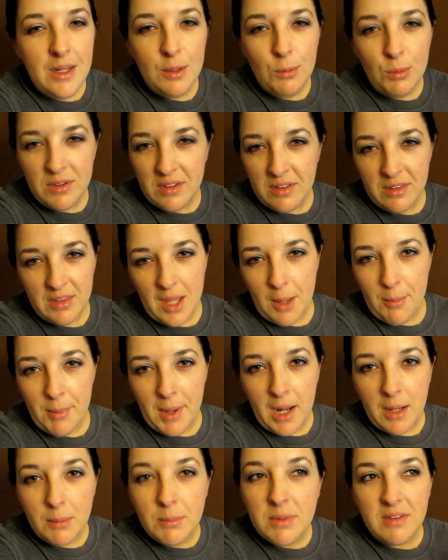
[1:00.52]
it wasn't that
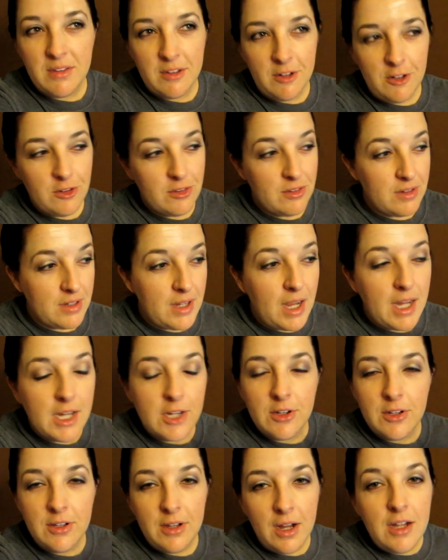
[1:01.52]
bad, but seriously, I
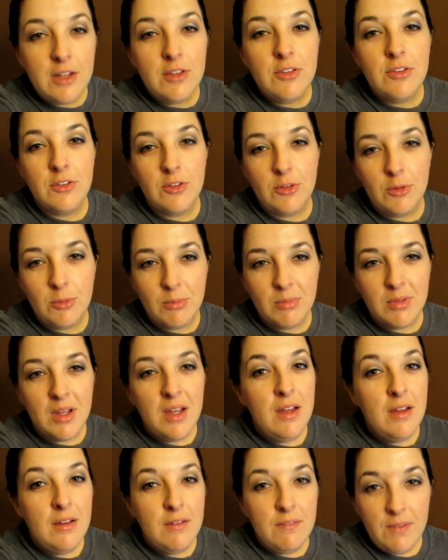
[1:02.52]
could not zoom
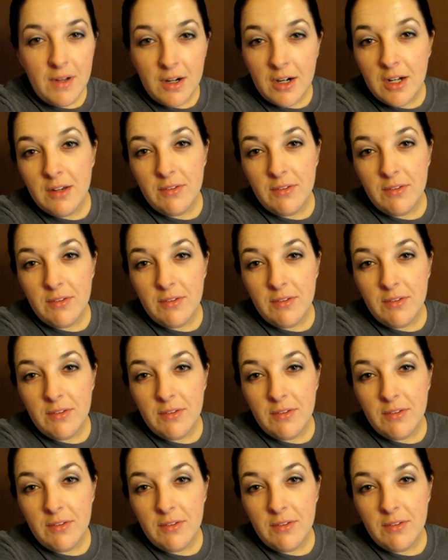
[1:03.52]
very